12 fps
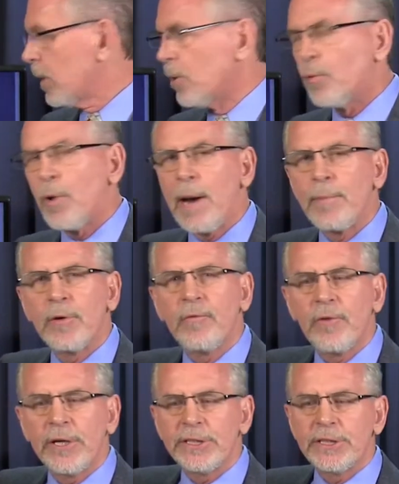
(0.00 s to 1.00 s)
Robert
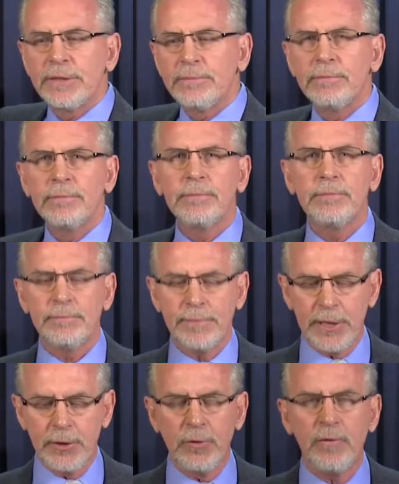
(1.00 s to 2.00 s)
Fritz,
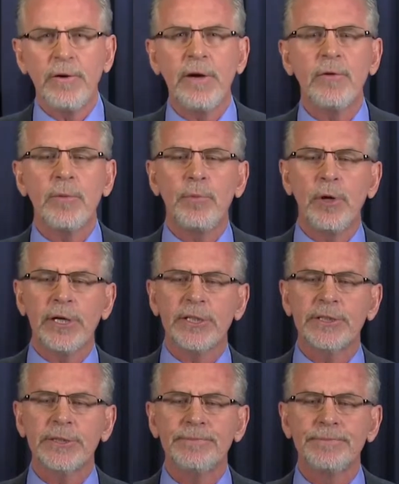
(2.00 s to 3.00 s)
my 2 favorite books,